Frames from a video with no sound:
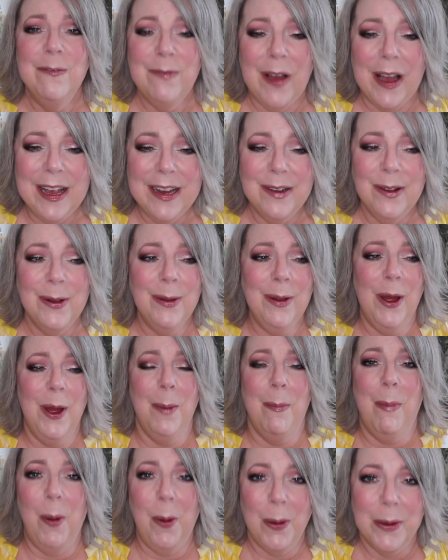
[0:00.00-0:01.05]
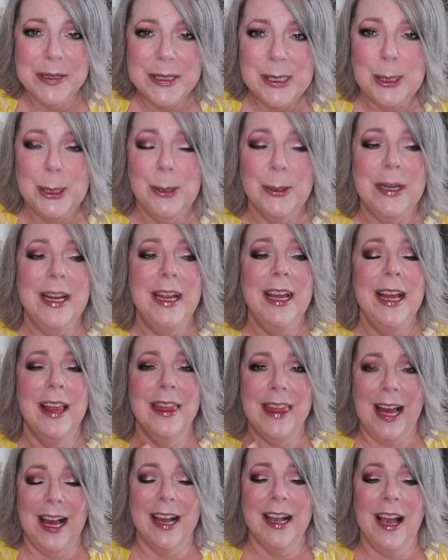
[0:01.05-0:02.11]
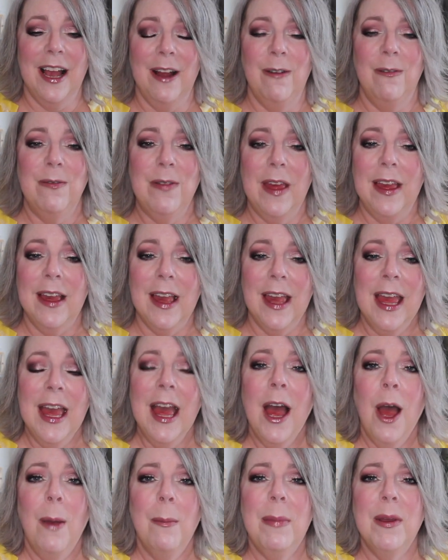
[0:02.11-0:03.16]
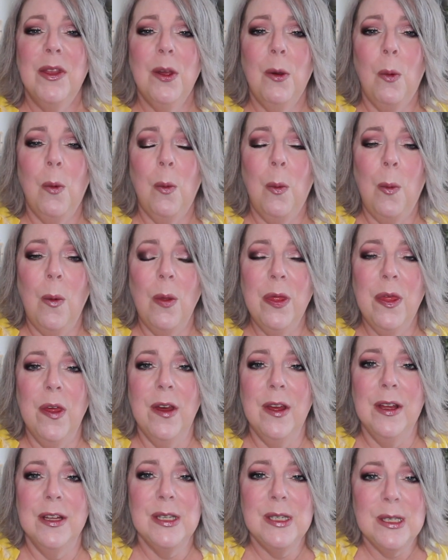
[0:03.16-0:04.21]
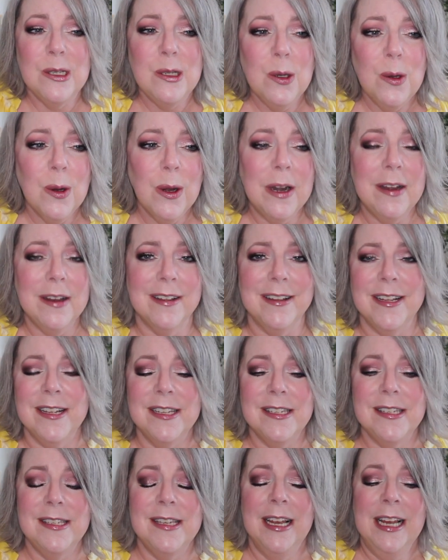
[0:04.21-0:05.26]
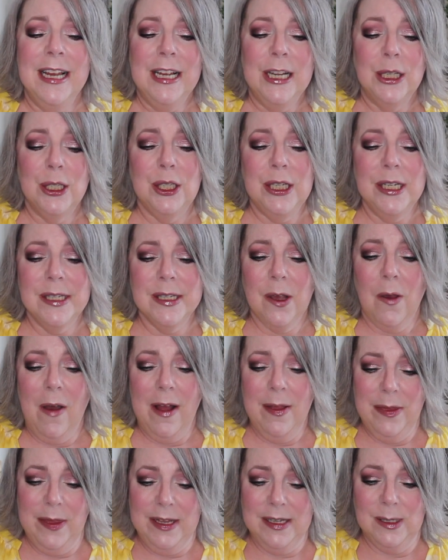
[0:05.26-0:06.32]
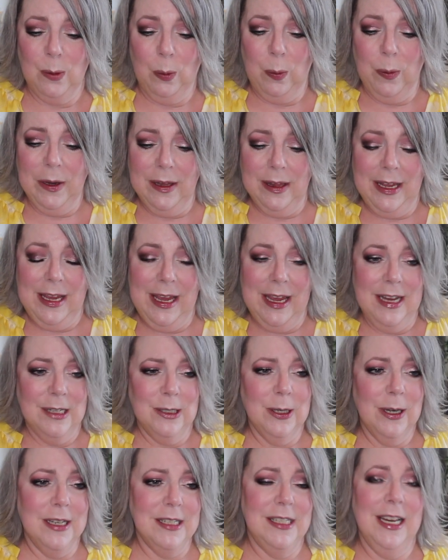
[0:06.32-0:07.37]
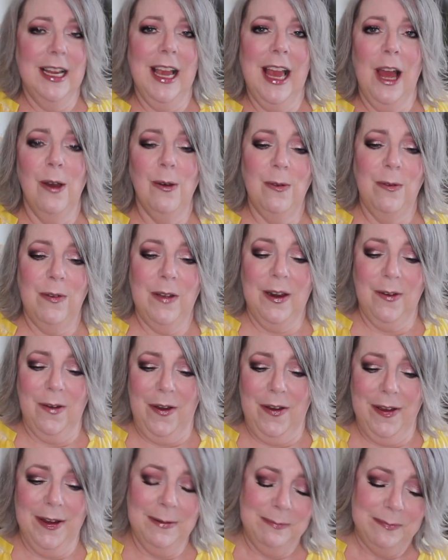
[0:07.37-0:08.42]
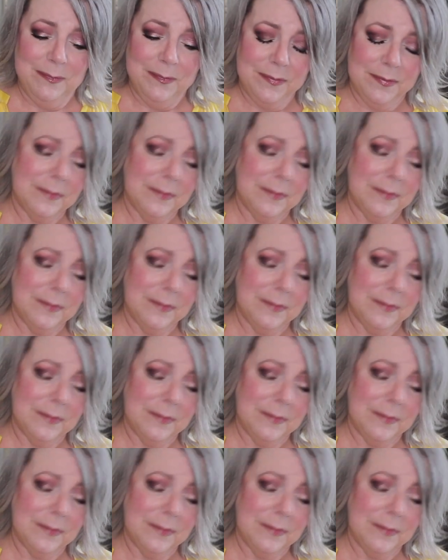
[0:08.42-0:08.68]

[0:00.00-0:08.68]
vinyl upholstery, that kind of thing. But the the stewardess she's got this really interesting outfit on